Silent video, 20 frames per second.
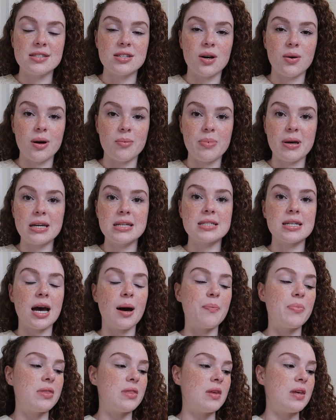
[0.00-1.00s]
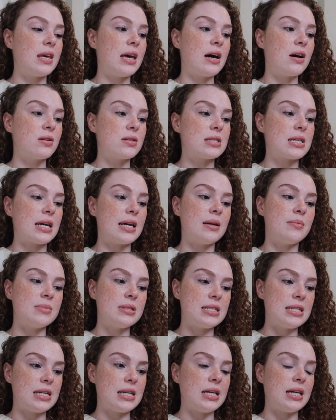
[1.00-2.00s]
So I picked up the Ulta
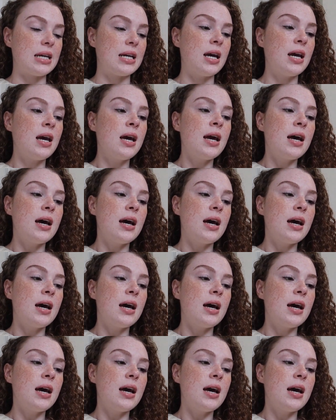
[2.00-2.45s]
MD